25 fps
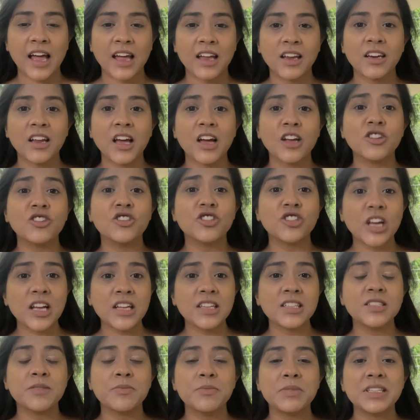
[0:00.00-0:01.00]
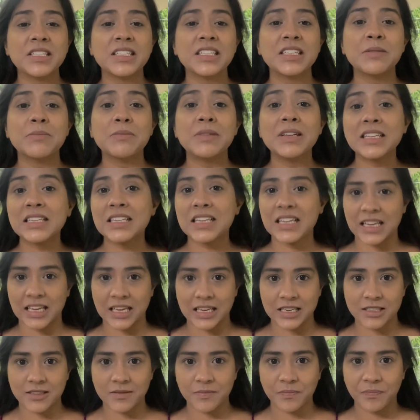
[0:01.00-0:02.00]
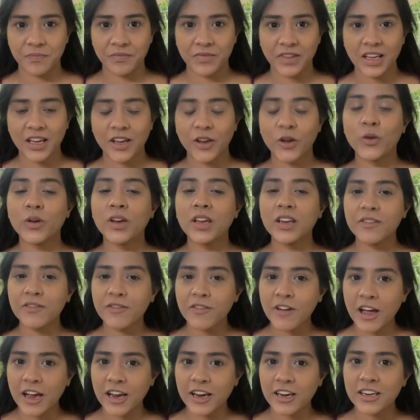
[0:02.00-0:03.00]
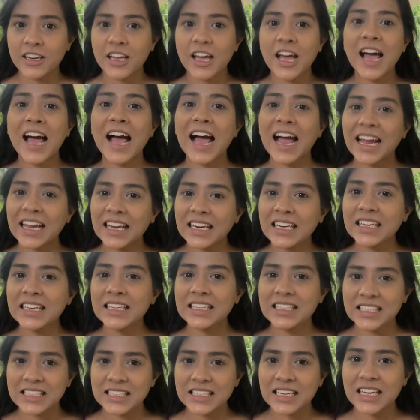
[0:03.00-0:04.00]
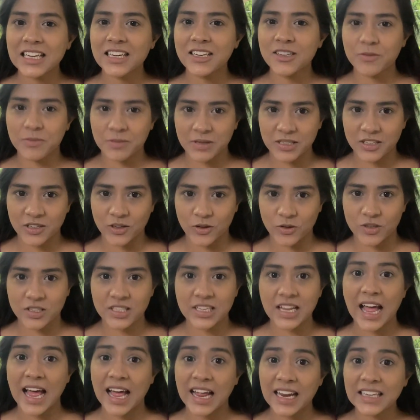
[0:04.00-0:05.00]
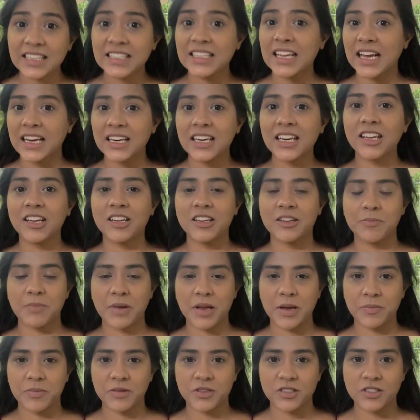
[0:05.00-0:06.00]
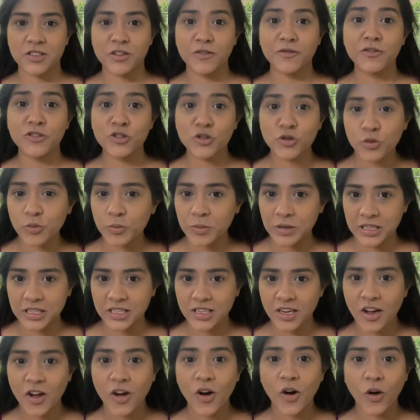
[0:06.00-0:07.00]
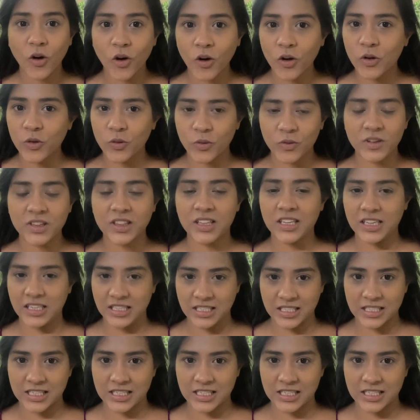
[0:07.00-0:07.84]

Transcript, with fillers: and are just busy building it. You can find highly detailed videos and technical papers of Truebit all over the